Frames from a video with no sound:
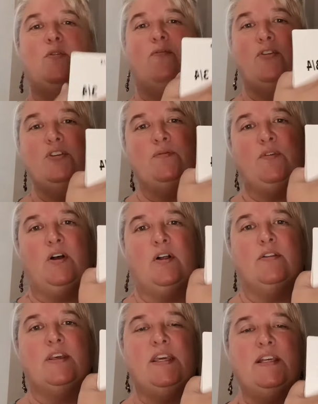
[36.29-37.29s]
first of
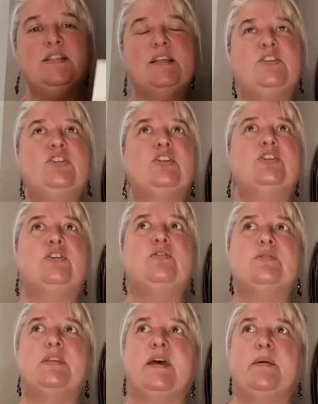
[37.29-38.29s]
all, the kids can just
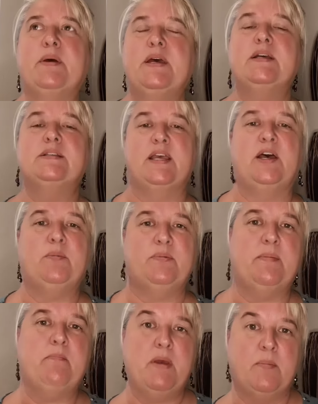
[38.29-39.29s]
use them to help
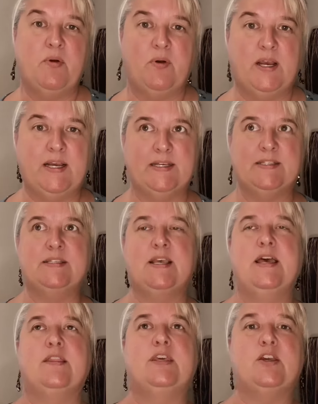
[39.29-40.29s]
them memorize
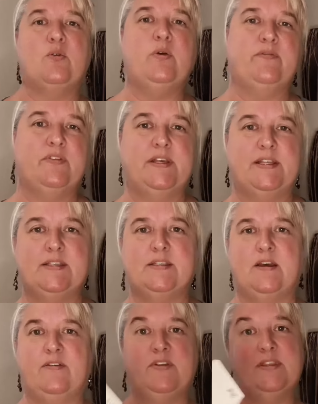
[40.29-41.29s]
the equivalents of,